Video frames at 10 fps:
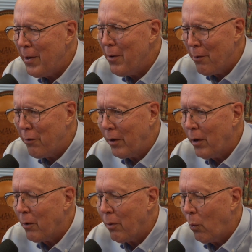years
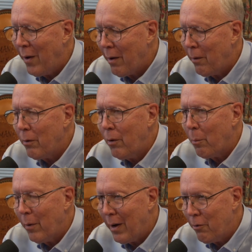ago, the wattle and
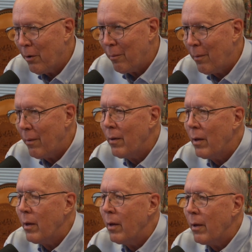quebracho
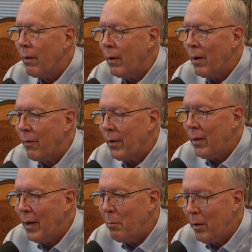that
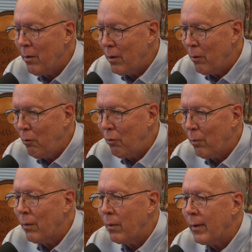came into use
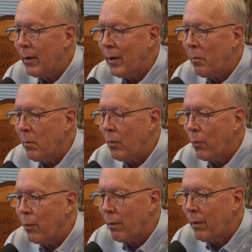
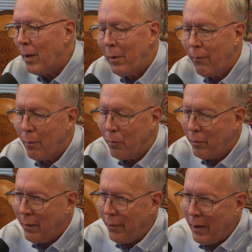were coming from
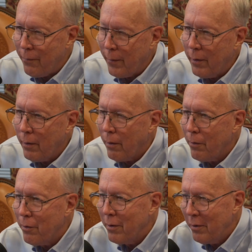South Africa and
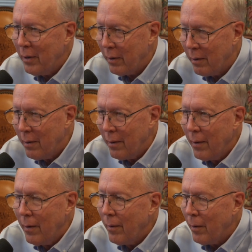Argentina
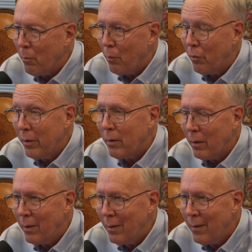and
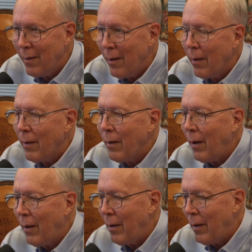Brazil.
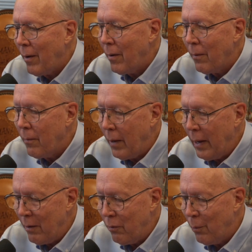And
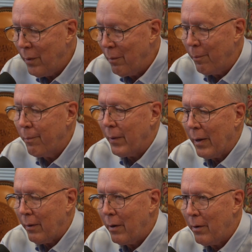as we
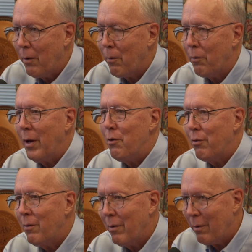got
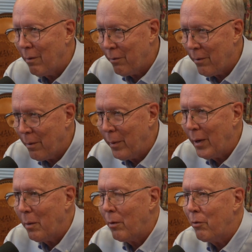containerization and started
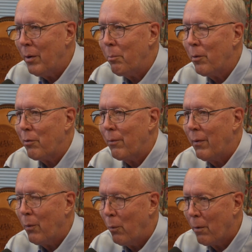being able to ship this
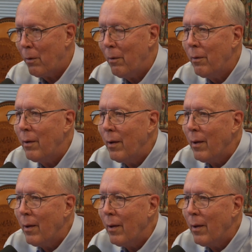around the world,